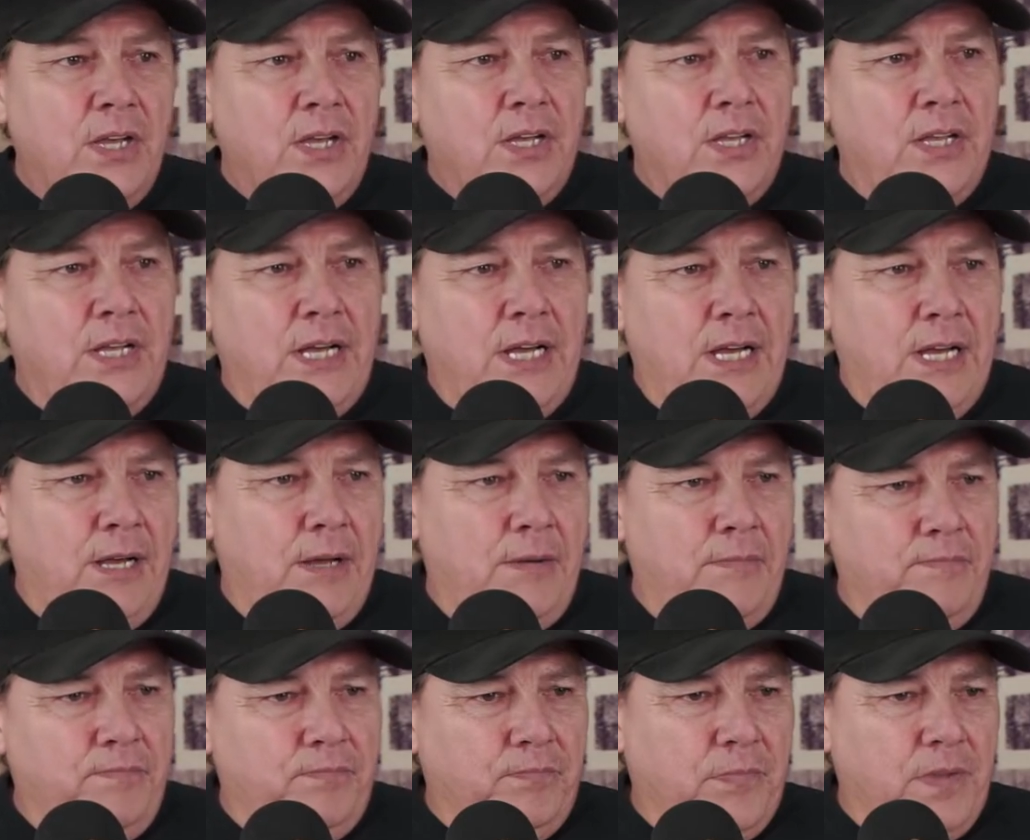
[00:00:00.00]

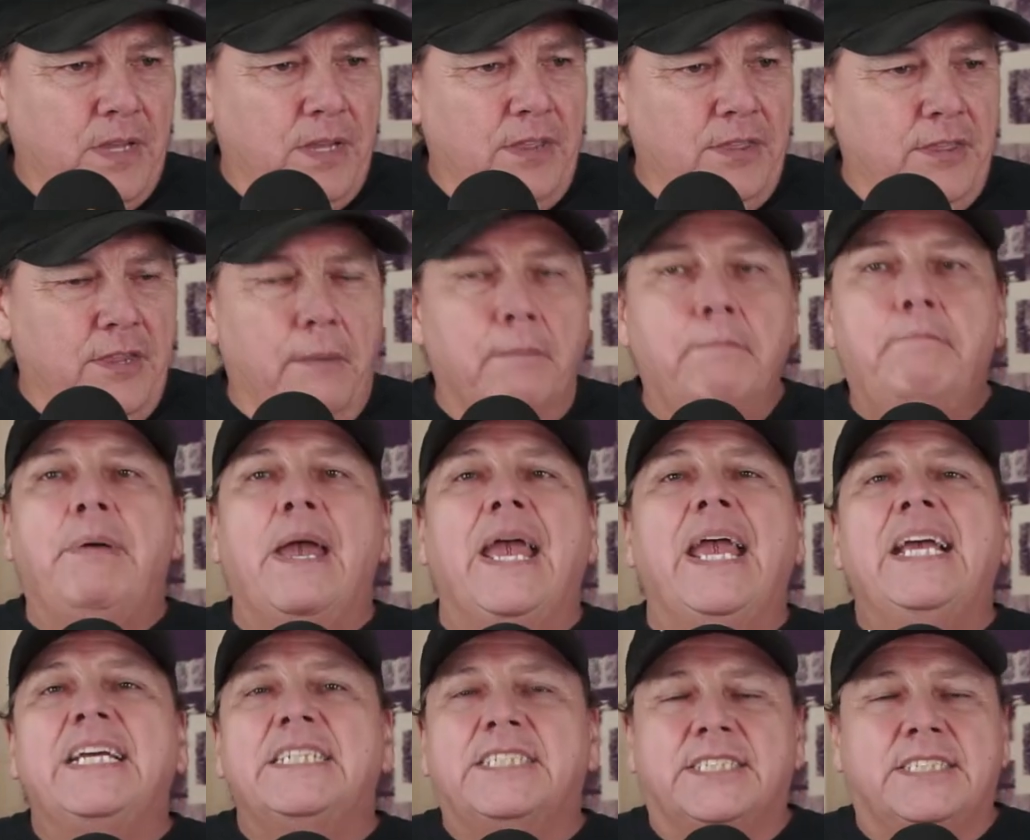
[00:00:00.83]

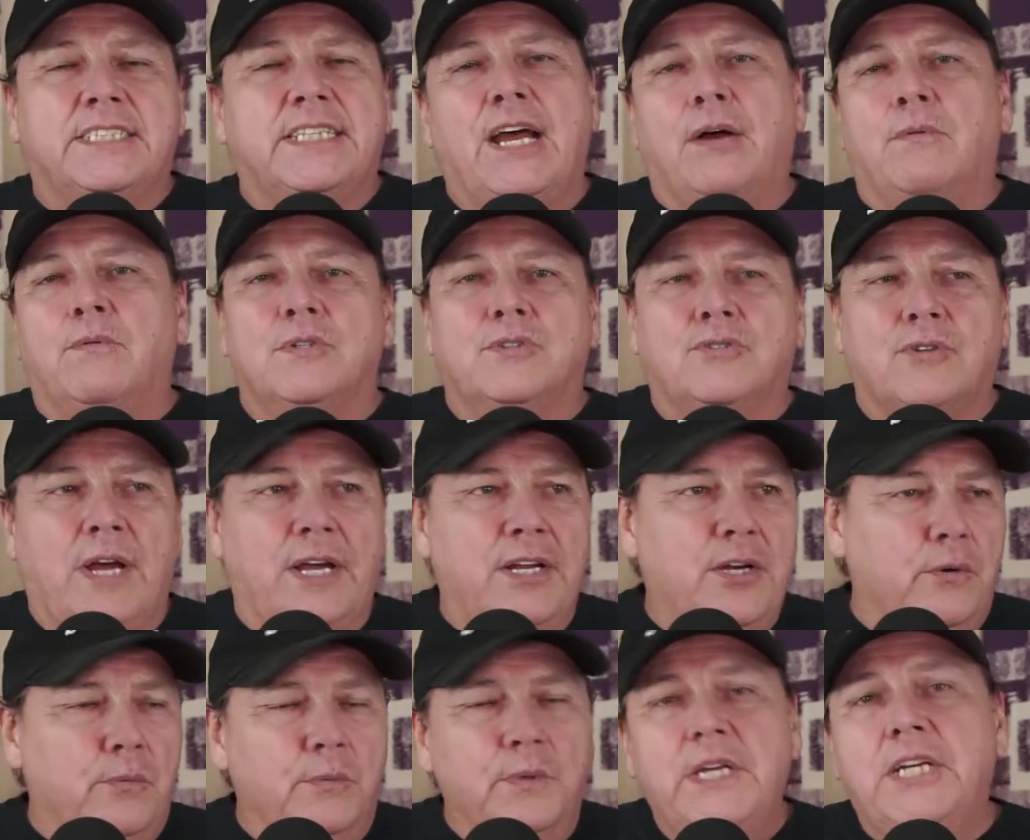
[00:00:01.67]
base that we're
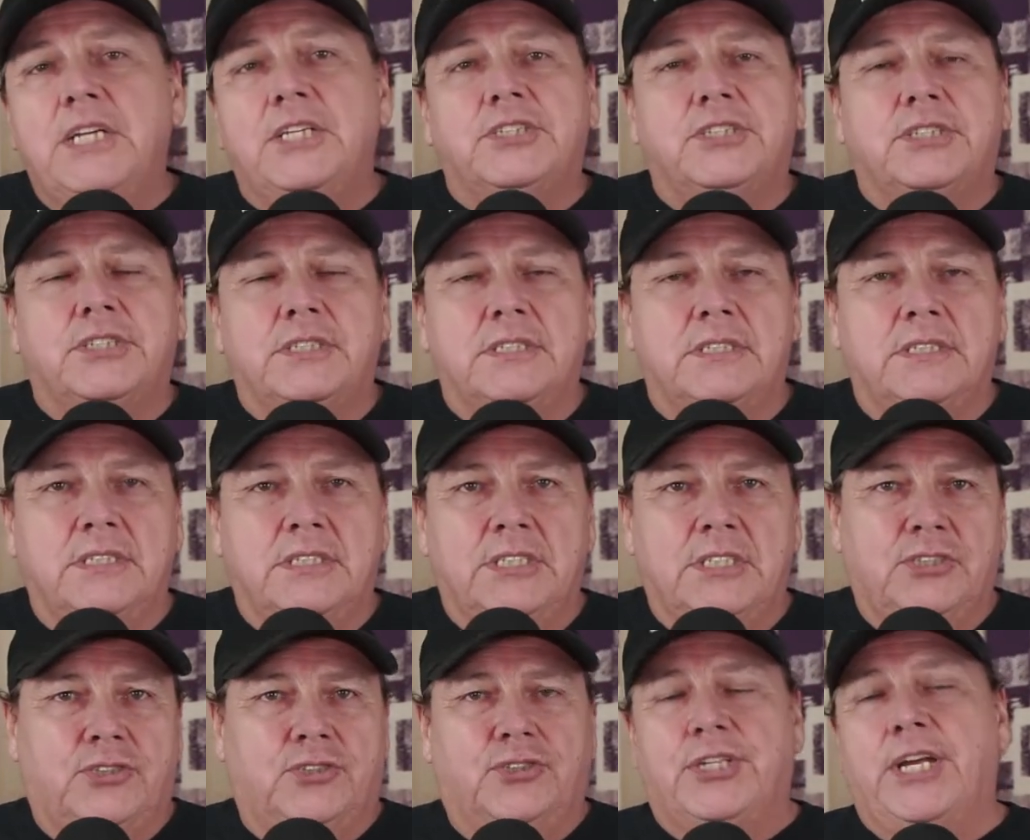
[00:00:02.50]
trying to reach
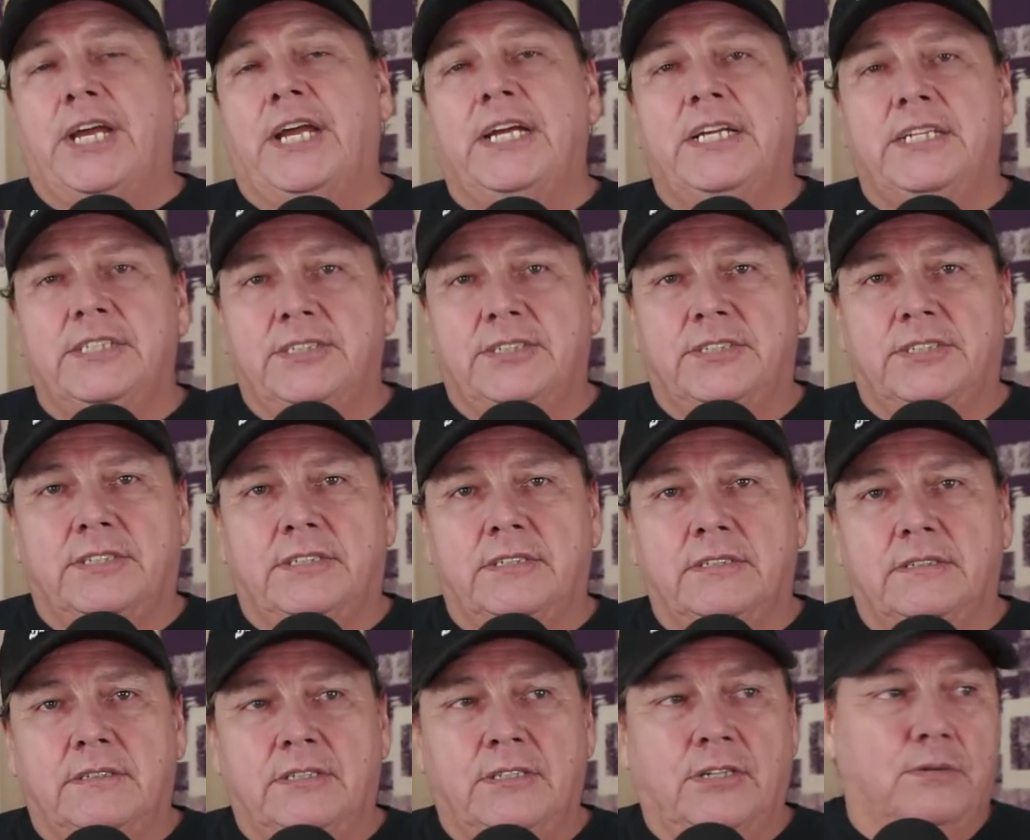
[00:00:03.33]
is changed,
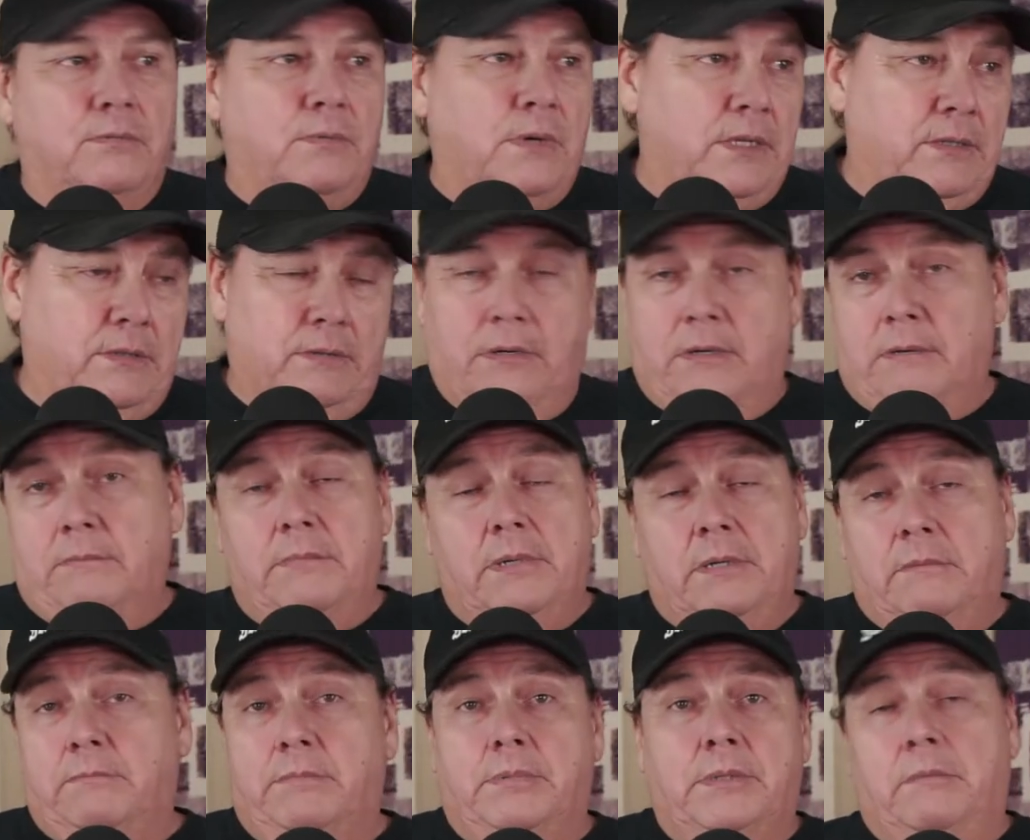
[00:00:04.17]
you know, whether
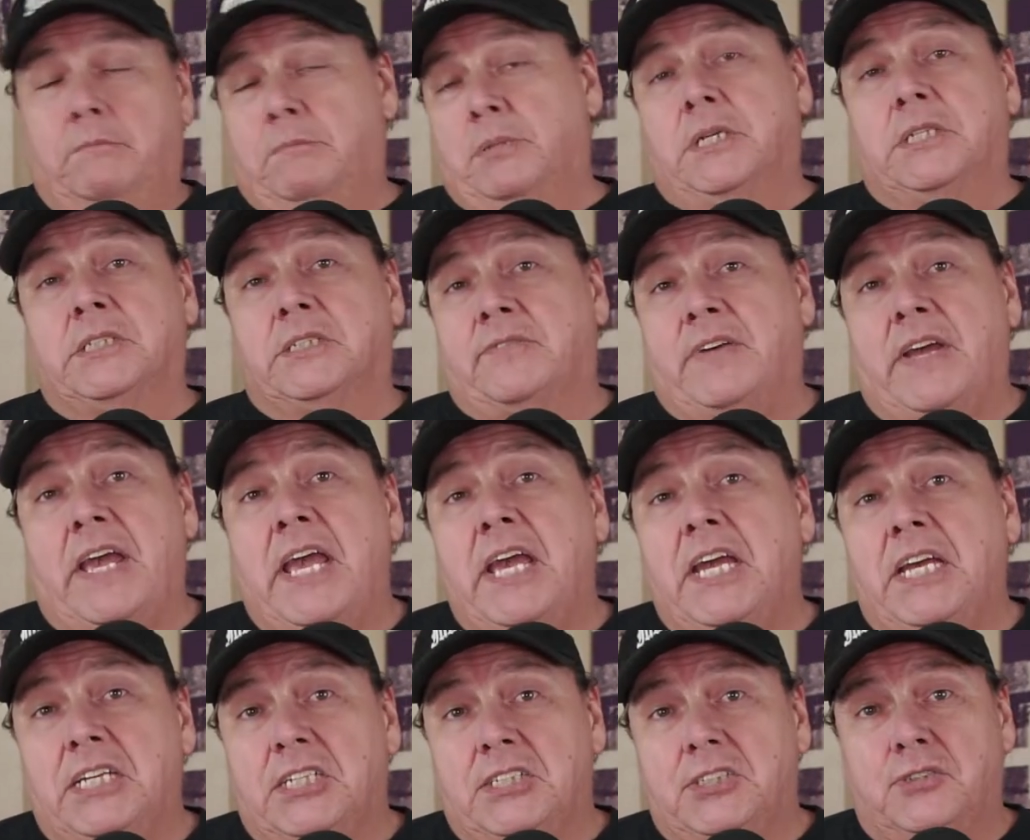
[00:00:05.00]
because of
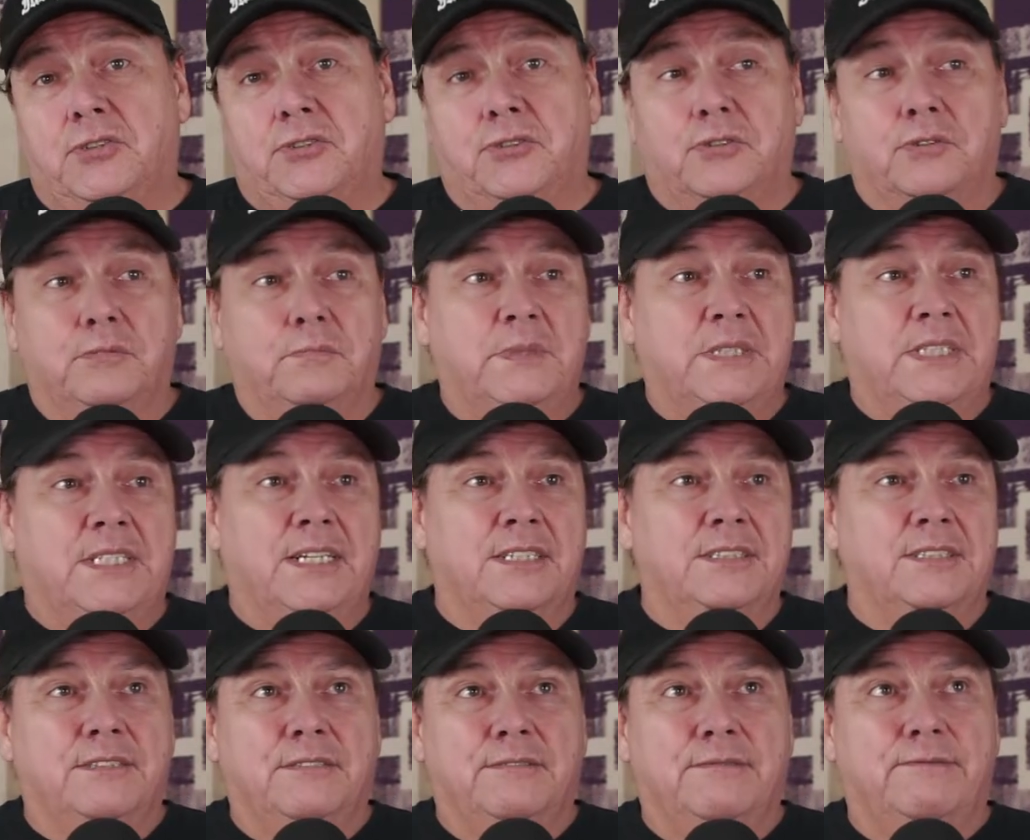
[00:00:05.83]
age or
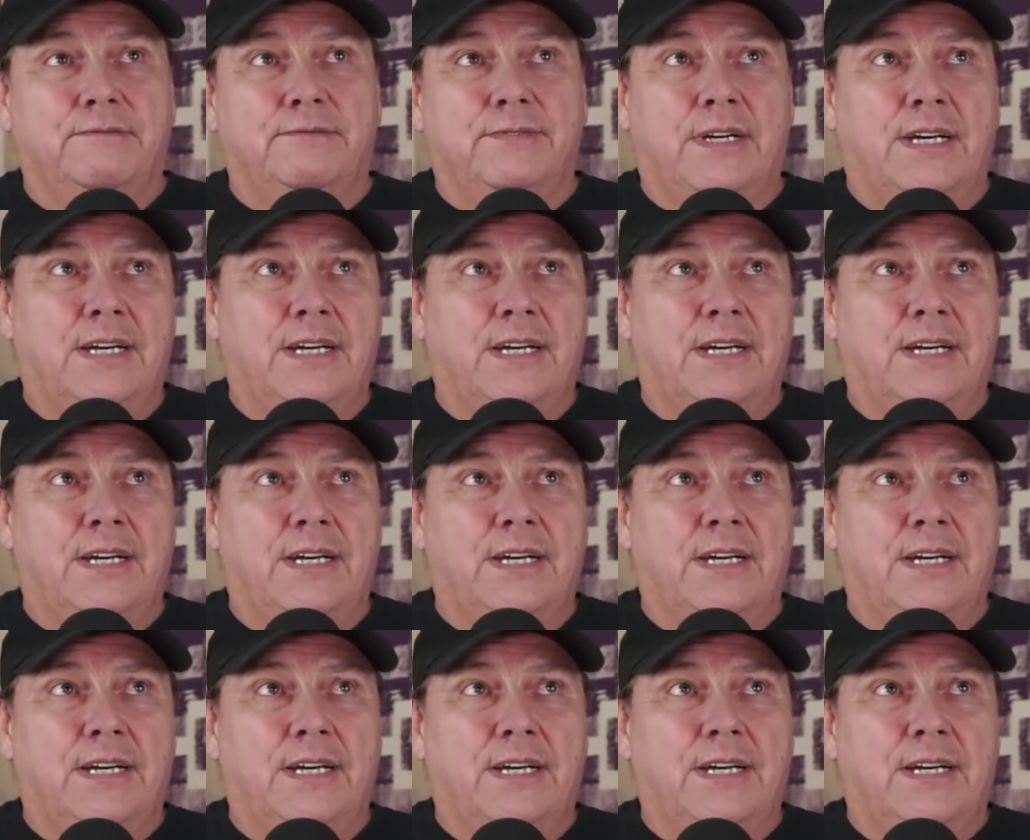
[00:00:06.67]
because of,